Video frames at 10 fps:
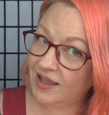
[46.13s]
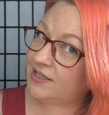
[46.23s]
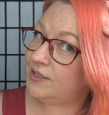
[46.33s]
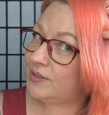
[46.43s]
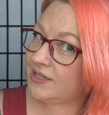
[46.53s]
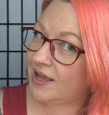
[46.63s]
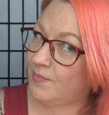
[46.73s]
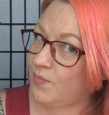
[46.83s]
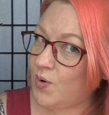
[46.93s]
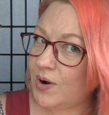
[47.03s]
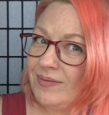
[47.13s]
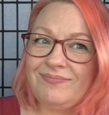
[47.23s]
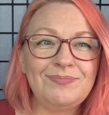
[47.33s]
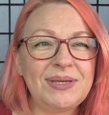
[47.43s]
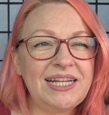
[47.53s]
and so it's more
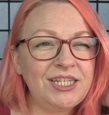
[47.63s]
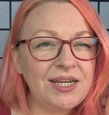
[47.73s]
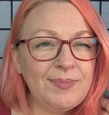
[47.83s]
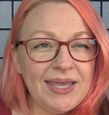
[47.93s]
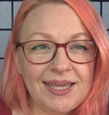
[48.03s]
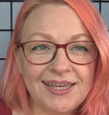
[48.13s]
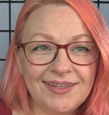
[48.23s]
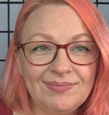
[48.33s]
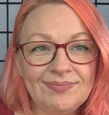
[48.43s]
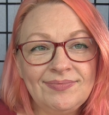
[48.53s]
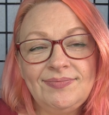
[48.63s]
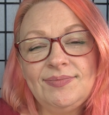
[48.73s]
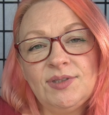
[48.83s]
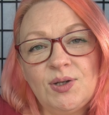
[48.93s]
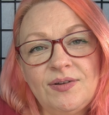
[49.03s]
peachy pink
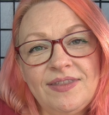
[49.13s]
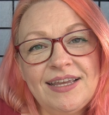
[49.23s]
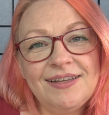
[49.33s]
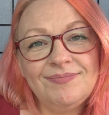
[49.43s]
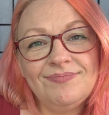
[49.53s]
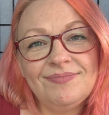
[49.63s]
sort of thing.